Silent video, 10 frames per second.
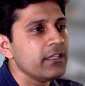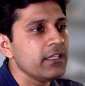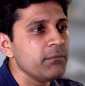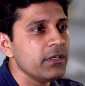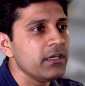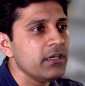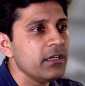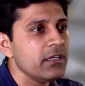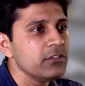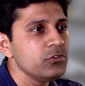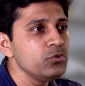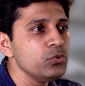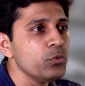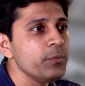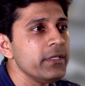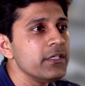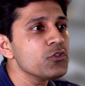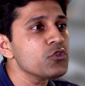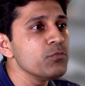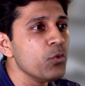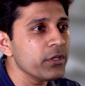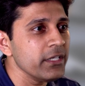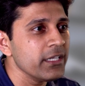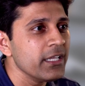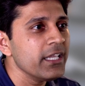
Number 2 would be smoking.